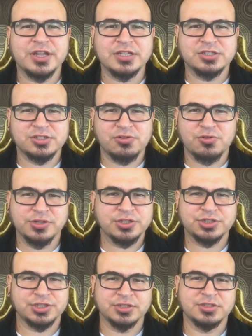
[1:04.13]
as
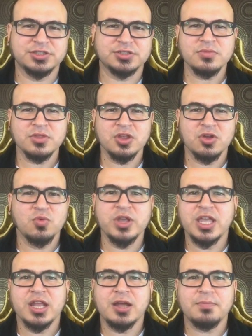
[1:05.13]
Christians, we
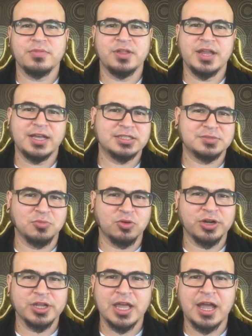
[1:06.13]
get up the next morning